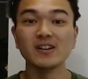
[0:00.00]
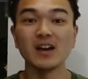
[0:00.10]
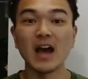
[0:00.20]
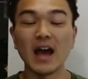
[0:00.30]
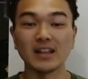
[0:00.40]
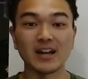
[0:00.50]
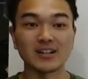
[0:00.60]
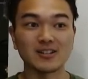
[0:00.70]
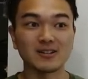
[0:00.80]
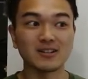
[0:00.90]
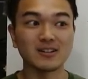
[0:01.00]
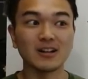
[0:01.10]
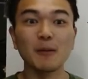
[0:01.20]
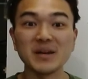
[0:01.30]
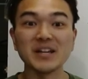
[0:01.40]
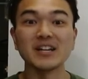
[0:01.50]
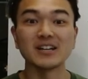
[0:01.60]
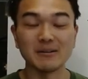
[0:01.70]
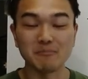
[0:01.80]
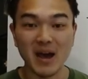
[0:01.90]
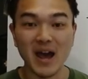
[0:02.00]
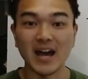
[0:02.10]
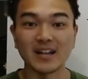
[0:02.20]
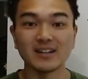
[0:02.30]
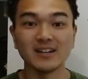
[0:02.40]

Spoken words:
and like comedically bad.